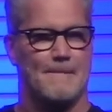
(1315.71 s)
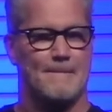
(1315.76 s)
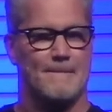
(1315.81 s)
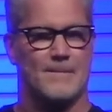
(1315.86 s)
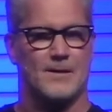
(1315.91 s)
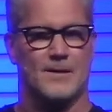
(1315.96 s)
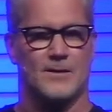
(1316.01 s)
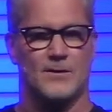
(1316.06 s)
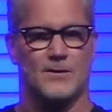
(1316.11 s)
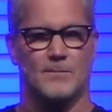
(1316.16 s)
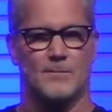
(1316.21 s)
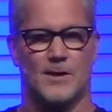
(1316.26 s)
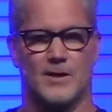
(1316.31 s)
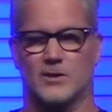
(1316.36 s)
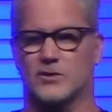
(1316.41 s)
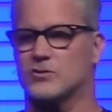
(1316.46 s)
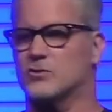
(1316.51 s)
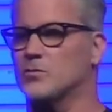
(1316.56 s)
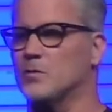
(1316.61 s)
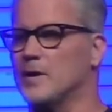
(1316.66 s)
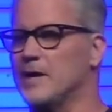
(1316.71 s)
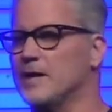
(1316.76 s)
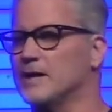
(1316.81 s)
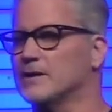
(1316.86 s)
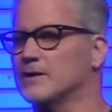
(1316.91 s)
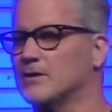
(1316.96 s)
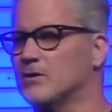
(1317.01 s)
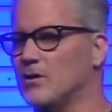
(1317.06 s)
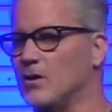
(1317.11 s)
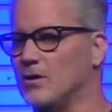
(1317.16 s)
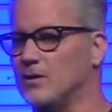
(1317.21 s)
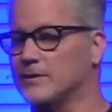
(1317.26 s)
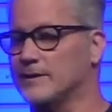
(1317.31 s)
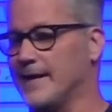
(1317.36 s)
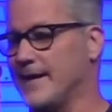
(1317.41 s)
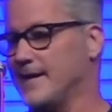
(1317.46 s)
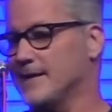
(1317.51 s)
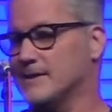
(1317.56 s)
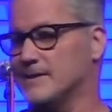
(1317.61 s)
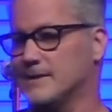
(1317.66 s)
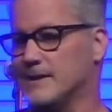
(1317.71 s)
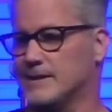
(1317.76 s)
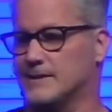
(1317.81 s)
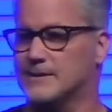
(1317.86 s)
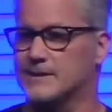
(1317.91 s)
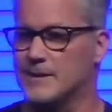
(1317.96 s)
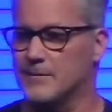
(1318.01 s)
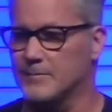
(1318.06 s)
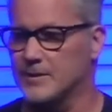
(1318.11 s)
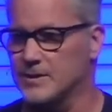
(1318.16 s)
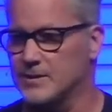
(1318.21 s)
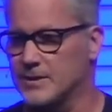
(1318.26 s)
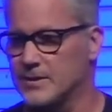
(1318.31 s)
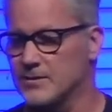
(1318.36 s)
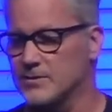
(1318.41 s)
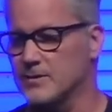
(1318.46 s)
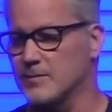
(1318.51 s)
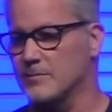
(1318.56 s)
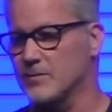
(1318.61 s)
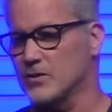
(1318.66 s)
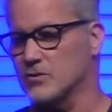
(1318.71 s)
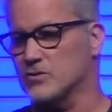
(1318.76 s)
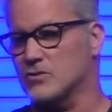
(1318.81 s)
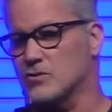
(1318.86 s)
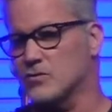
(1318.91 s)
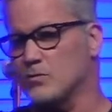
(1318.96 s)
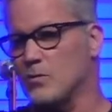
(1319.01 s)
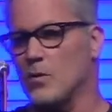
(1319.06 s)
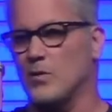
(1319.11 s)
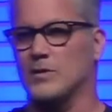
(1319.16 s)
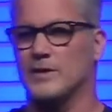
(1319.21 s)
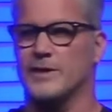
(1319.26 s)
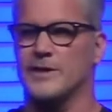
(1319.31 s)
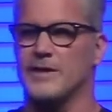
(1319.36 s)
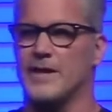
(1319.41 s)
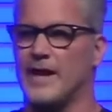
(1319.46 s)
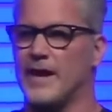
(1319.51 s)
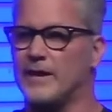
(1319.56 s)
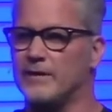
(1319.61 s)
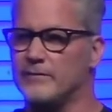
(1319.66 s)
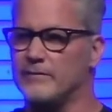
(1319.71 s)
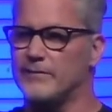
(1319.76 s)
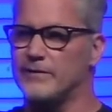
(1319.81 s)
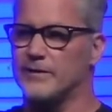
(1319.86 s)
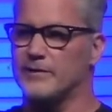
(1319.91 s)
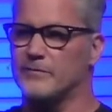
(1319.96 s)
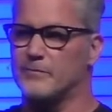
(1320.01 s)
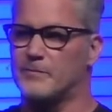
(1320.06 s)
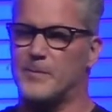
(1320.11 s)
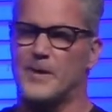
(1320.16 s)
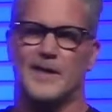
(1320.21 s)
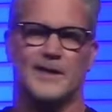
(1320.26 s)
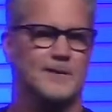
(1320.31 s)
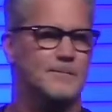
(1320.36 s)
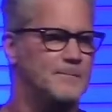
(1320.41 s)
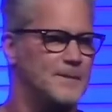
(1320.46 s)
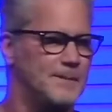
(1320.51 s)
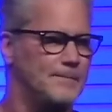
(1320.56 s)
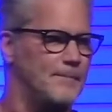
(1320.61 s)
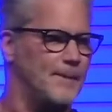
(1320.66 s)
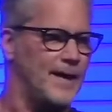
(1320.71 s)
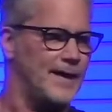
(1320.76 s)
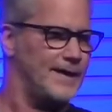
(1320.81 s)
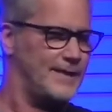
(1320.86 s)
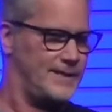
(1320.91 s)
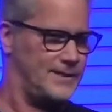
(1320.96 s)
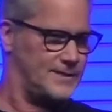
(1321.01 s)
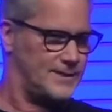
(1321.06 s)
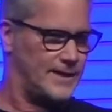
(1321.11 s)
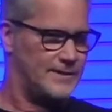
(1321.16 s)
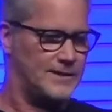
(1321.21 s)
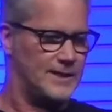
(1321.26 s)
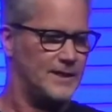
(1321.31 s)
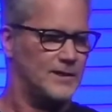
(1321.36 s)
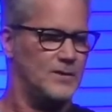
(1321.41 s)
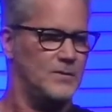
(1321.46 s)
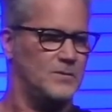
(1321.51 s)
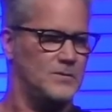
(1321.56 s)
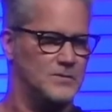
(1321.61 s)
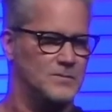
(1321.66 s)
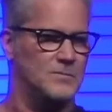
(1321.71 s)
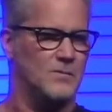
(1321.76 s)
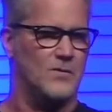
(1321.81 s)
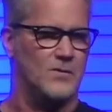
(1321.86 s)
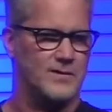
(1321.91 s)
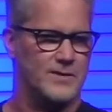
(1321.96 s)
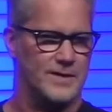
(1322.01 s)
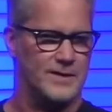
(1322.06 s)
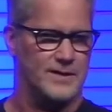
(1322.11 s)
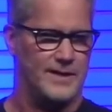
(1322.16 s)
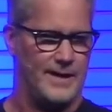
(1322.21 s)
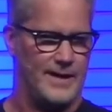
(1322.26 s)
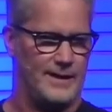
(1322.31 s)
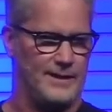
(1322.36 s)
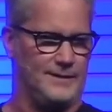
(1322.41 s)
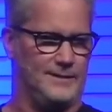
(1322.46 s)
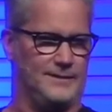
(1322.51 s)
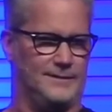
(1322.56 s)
You know, Mark Twain called anti Semitism the swollen envy of pygmy minds. I think it was more than that.